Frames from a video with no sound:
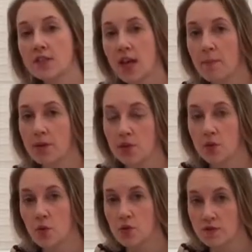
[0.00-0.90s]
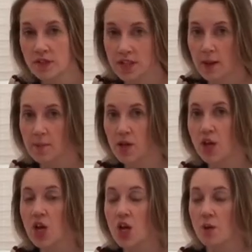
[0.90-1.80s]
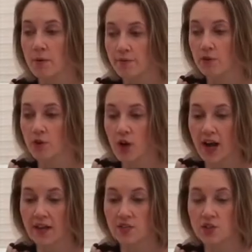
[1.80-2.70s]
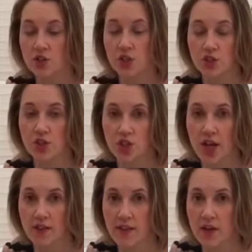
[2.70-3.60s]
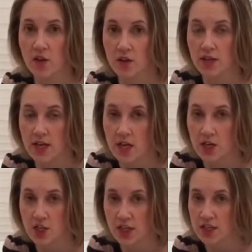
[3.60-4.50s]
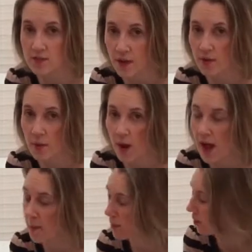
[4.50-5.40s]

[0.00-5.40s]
a tablet or quarter of a tablet beforehand, just to check that they're not allergic. It's very rare,